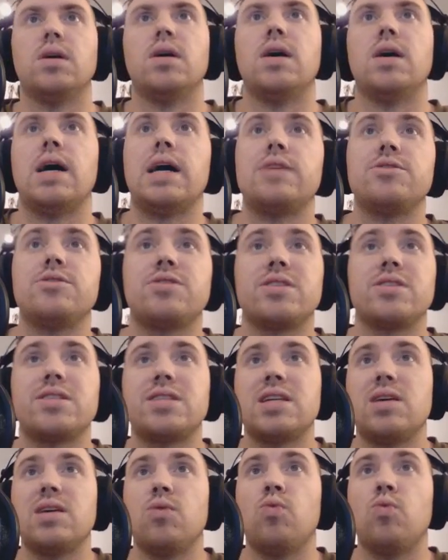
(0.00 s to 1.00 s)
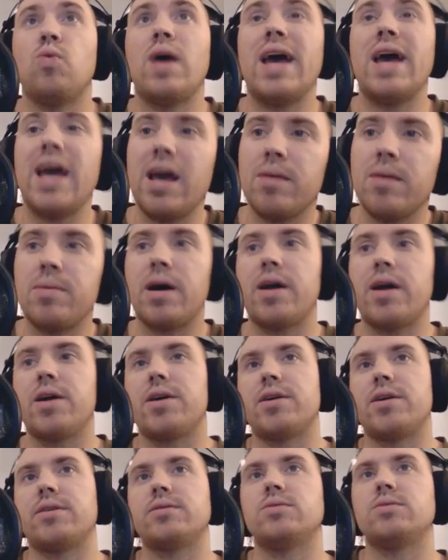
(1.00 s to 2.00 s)
As you can see, way
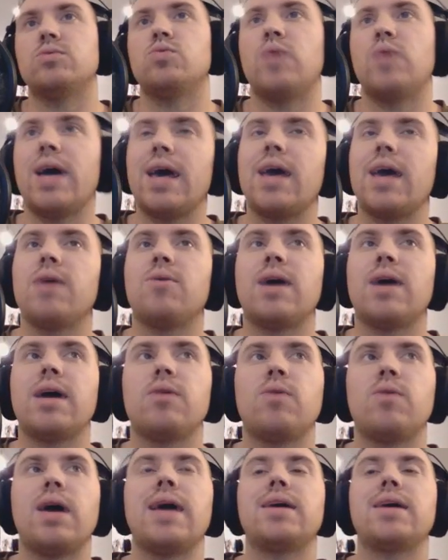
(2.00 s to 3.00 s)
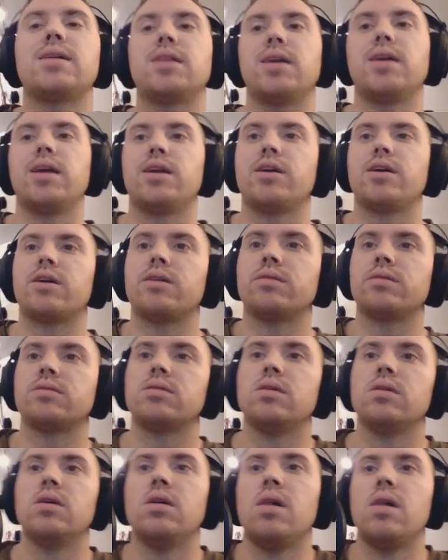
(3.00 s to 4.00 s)
better, way cleaner.
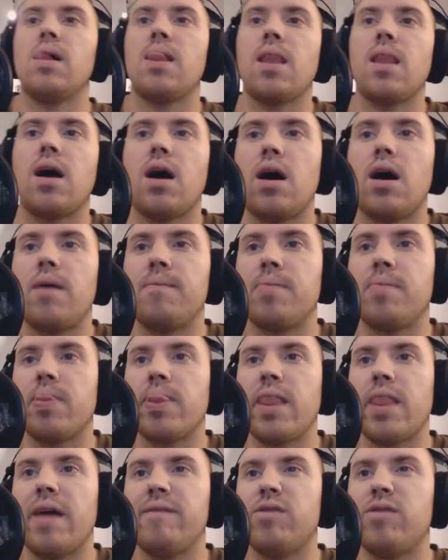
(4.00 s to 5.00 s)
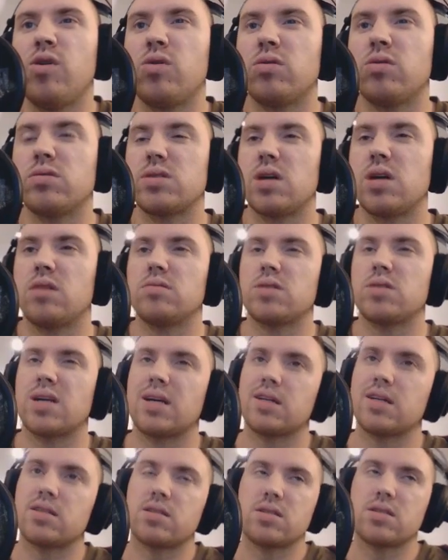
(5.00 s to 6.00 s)
That vocal sounds like
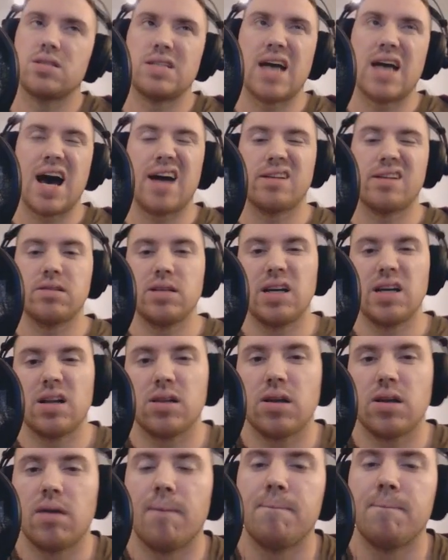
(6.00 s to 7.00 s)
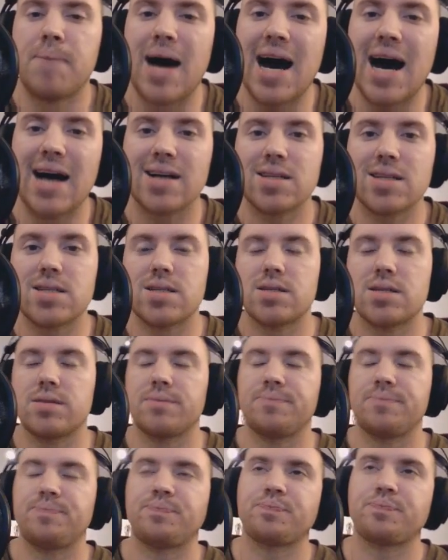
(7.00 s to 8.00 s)
it's not in a little box.
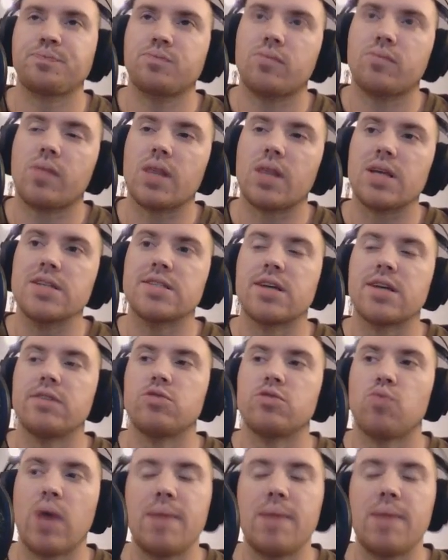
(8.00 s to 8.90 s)
Sounds way